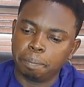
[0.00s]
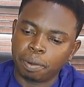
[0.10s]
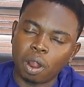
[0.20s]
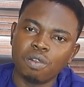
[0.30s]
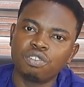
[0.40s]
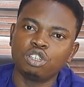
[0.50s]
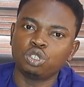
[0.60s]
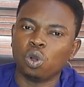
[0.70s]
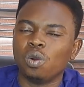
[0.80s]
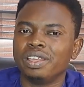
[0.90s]
priority
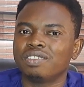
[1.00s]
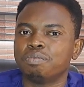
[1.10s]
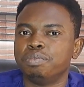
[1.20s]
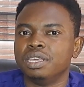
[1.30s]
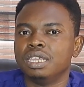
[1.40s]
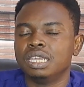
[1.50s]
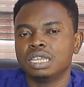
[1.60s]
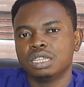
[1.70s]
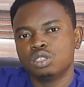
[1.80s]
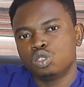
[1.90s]
should always be
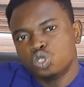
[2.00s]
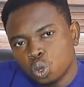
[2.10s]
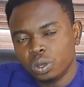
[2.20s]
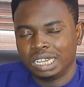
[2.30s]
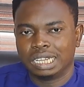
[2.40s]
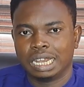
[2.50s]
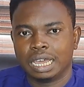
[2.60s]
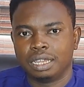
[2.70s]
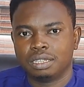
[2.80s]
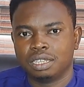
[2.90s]
to the
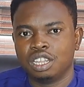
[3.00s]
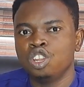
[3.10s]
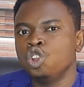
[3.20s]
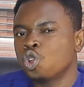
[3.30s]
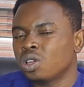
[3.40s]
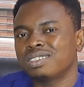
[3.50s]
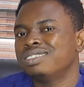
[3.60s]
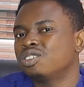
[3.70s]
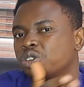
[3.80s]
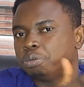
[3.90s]
client, not
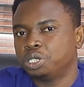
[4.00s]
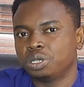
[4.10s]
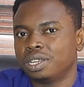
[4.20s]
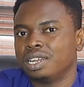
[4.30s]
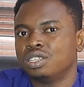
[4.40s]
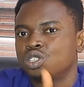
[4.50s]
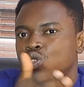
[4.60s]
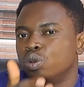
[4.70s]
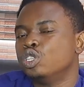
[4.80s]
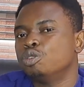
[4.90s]
the commission that is
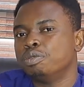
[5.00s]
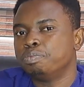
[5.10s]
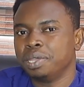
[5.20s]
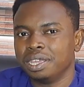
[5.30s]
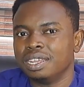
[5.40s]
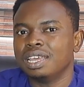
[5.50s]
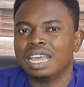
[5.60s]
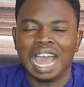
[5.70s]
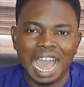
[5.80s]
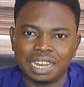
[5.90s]
going to be paid
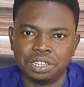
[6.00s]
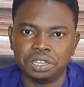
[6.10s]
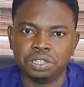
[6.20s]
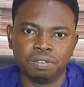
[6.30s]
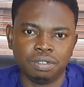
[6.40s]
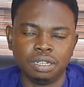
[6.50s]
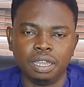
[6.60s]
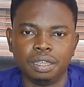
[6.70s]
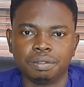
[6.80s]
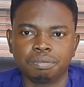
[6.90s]
at the end of the
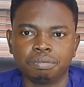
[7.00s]
day.